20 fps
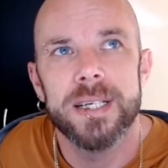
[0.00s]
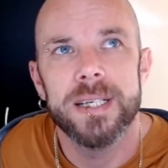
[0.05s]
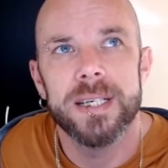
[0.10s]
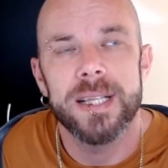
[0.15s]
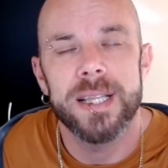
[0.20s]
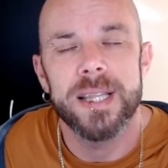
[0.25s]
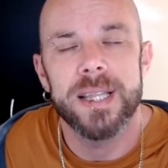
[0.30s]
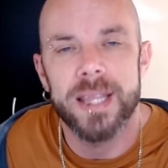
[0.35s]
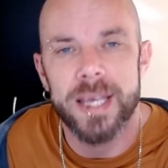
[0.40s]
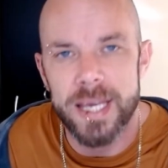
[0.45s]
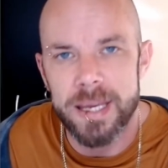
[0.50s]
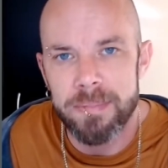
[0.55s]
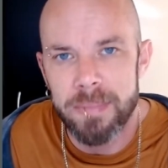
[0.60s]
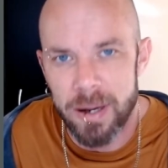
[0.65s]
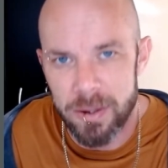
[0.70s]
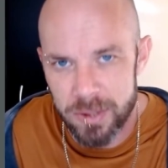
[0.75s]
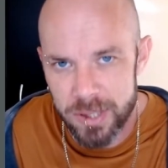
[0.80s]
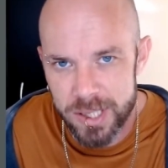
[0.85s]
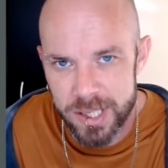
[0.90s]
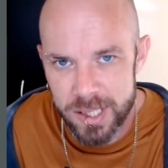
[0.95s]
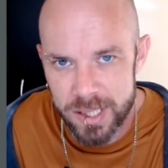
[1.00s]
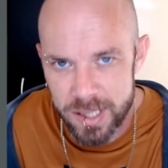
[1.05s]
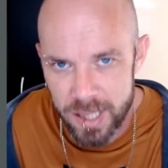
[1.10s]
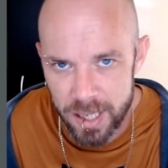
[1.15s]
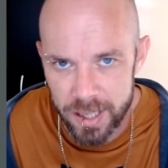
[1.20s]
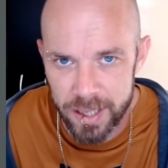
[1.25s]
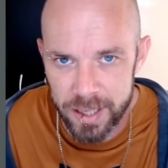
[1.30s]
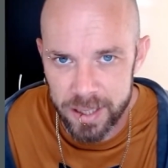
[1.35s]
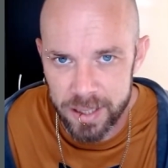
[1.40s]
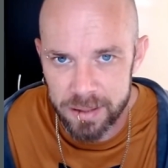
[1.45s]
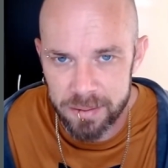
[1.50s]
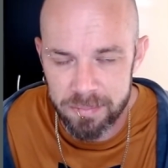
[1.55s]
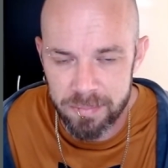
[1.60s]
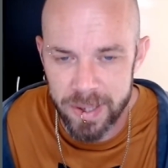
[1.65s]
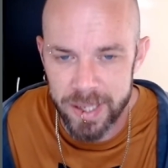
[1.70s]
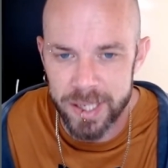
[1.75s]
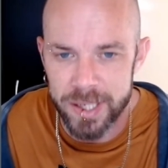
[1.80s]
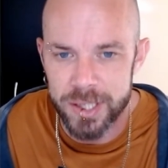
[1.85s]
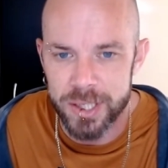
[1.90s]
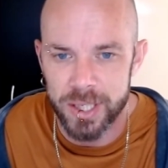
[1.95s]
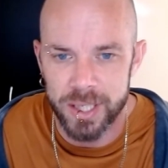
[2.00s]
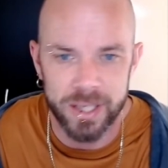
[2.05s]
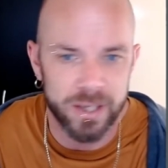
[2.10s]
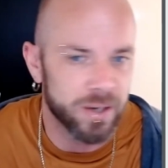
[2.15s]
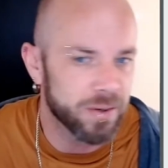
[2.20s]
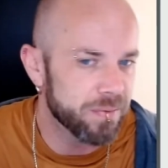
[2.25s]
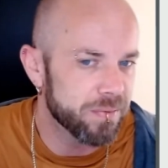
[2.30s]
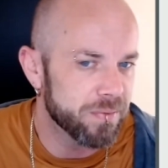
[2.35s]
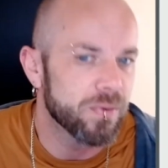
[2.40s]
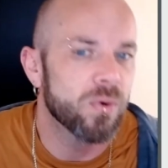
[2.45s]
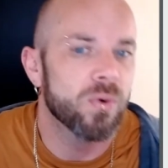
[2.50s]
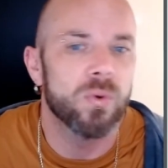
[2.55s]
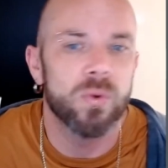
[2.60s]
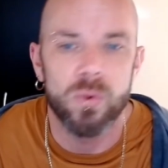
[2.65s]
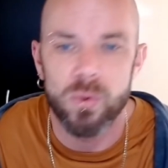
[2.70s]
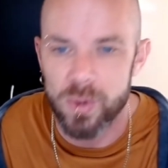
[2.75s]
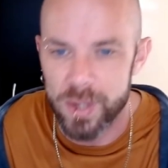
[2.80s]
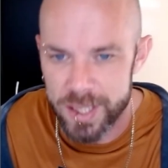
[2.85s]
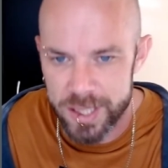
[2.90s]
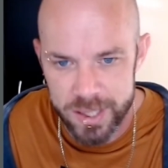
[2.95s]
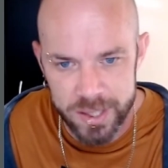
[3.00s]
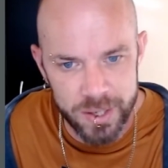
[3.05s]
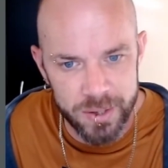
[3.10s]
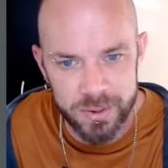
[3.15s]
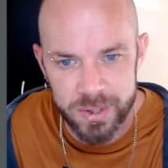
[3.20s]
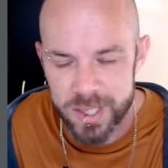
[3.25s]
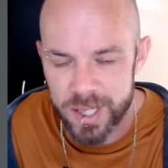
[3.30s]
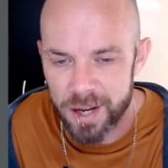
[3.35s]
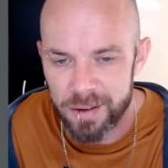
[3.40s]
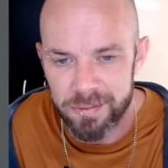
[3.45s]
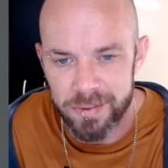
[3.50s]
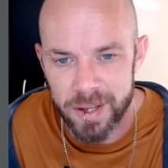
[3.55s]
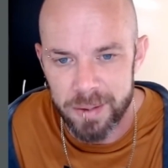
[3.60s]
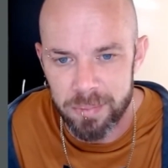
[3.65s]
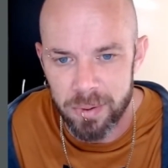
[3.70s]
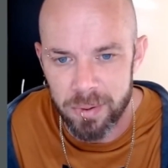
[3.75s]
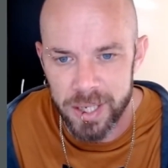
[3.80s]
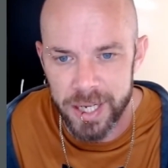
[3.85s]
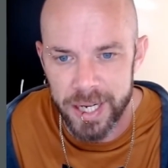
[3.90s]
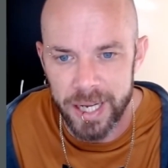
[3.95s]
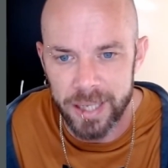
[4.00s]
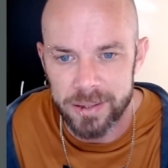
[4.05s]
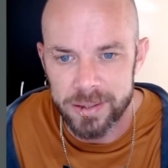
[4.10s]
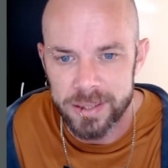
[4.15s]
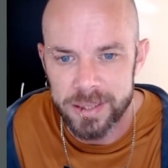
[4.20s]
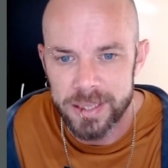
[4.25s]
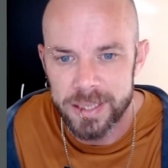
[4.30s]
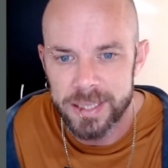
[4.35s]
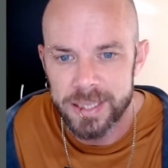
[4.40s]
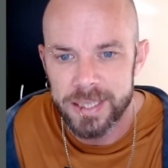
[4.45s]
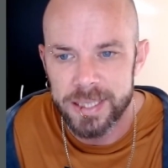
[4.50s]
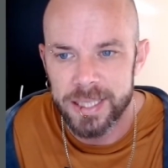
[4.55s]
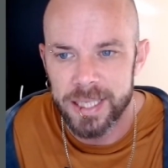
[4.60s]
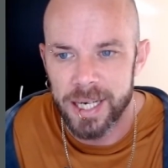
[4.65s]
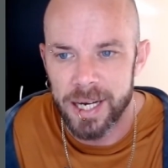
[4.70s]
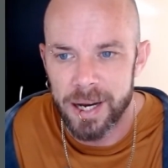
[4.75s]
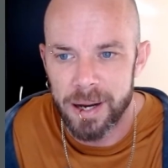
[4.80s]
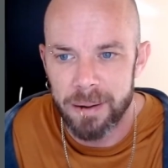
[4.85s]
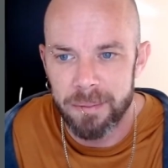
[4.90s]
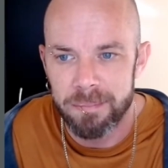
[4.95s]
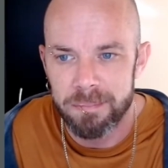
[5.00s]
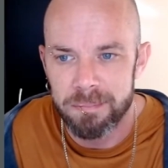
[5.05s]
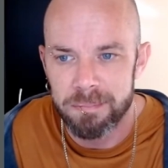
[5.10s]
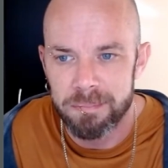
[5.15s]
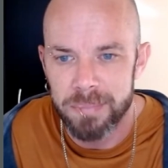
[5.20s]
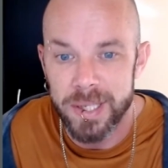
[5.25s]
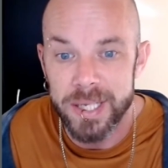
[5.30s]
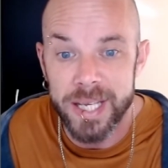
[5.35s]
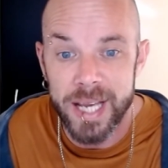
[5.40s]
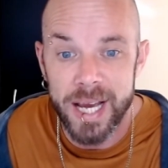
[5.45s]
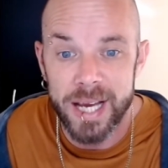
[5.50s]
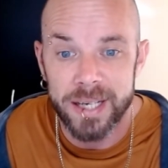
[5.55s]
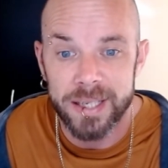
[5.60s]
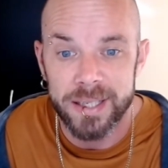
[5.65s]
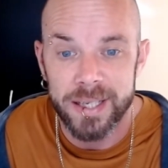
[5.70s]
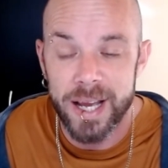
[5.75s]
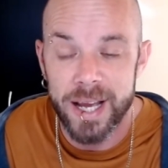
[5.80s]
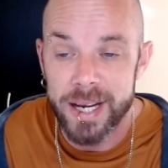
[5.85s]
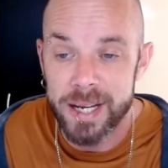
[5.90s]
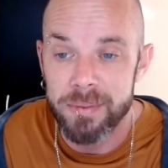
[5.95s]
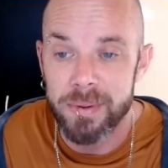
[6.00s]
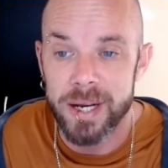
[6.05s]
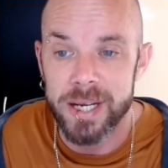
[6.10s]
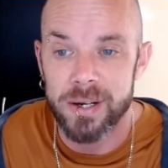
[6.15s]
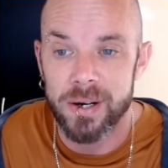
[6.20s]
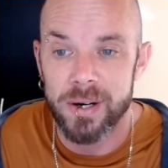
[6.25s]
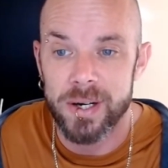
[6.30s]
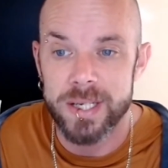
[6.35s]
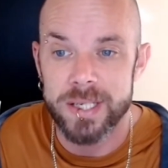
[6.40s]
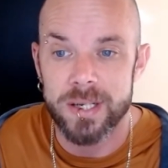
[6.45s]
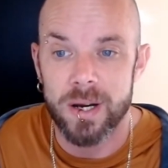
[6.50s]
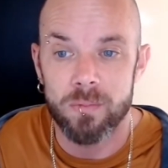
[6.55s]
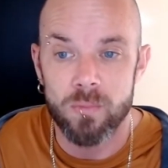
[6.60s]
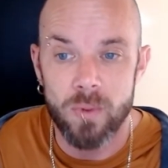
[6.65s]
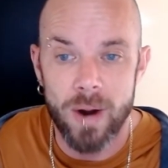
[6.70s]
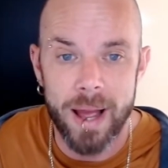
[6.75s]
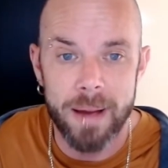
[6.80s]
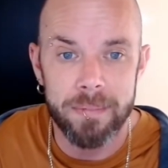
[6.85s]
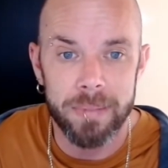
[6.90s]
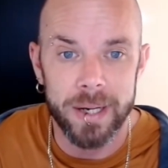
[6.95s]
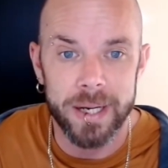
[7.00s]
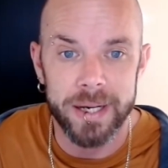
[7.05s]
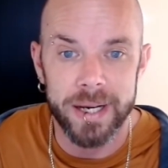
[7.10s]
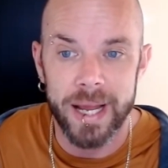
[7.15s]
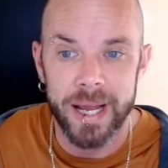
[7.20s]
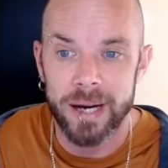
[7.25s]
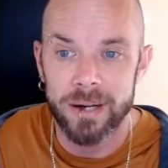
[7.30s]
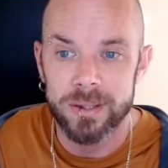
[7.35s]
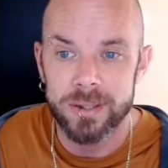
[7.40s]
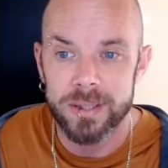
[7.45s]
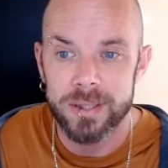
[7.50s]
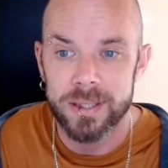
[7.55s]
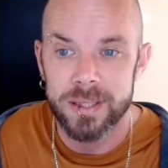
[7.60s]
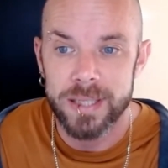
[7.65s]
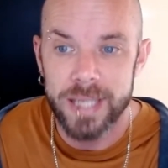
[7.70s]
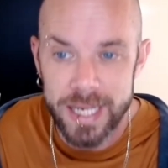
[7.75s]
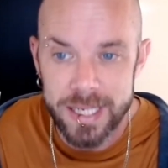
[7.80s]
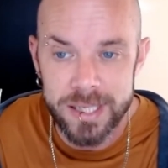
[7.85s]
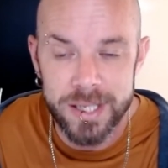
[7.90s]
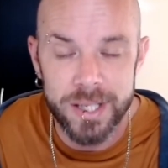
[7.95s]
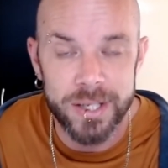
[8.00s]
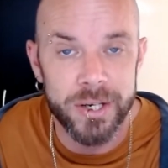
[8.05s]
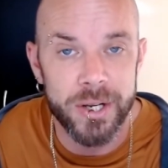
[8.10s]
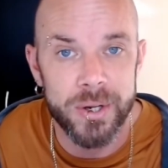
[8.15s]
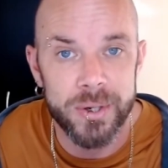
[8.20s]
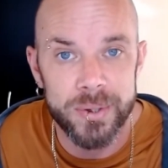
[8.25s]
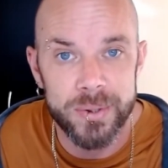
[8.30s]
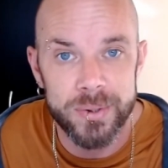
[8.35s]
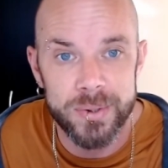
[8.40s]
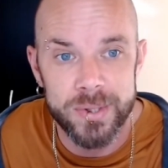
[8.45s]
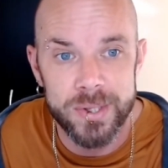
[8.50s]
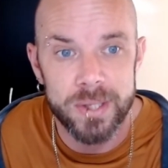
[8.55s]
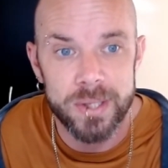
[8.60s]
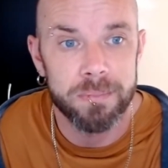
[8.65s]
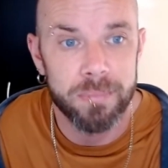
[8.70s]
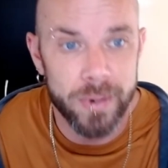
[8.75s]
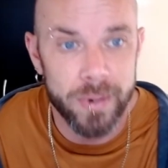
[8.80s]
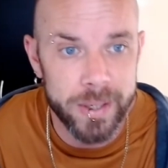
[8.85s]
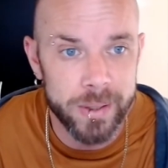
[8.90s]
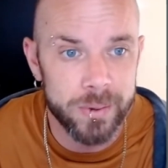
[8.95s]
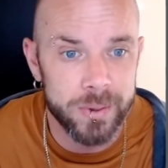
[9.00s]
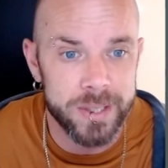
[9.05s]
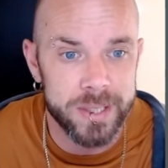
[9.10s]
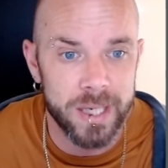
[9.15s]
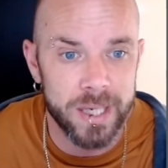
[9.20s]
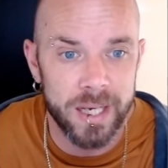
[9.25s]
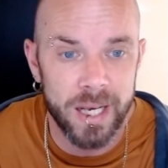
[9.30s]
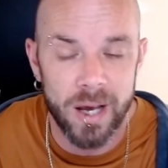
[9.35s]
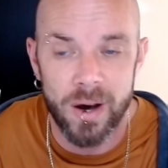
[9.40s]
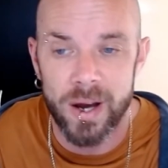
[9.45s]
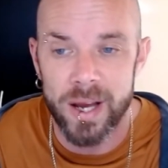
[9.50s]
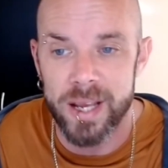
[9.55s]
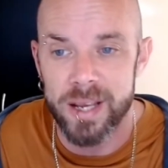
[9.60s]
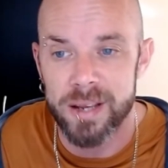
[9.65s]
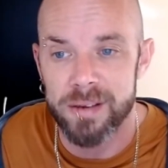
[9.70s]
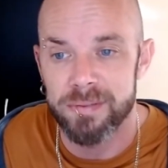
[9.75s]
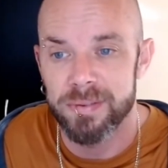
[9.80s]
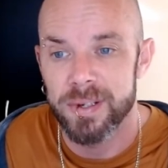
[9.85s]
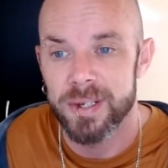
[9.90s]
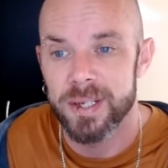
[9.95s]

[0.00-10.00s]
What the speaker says: the most stunning miniature of all this new stuff they're bringing out. But yeah, anyway guys, I'm rambling now. There's the news. Pre-orders are live.